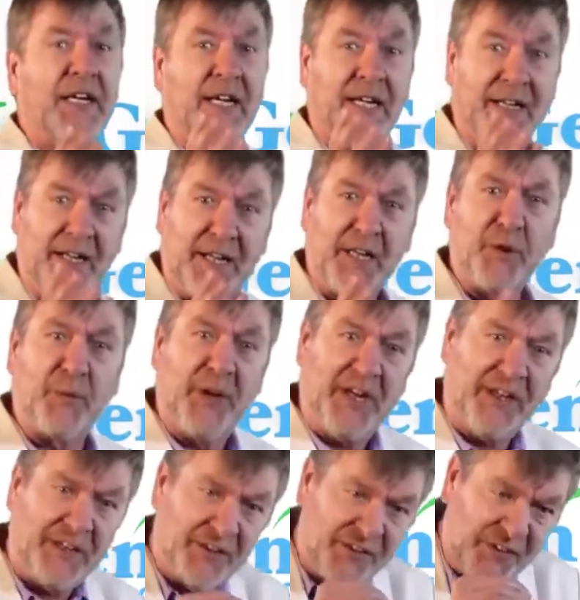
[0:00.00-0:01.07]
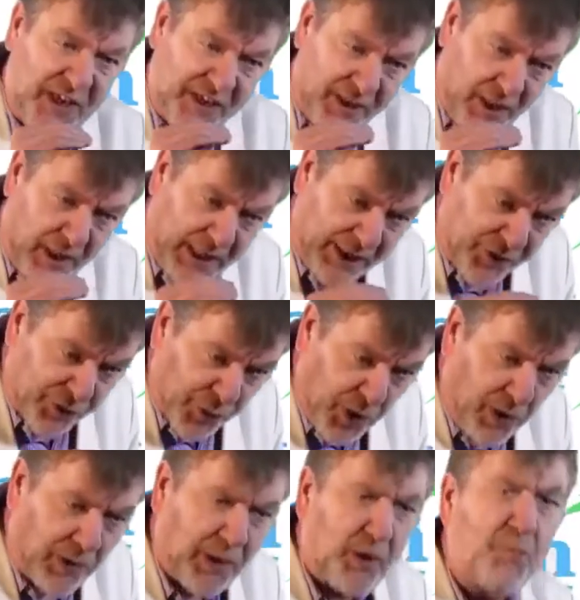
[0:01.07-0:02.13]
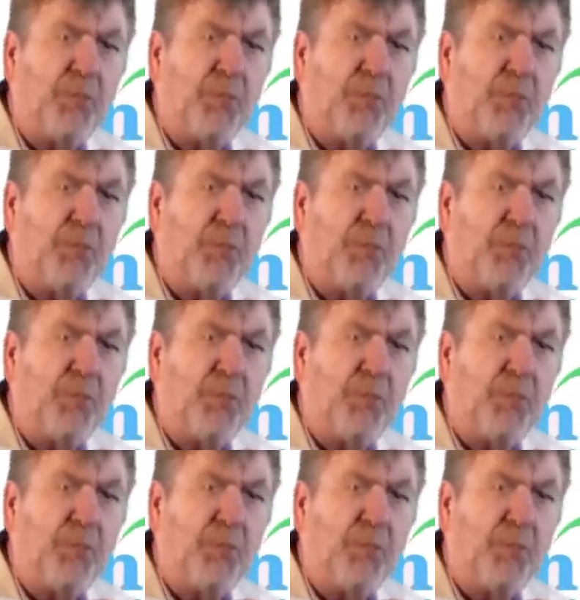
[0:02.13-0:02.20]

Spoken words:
At any rate, it's that hydraulic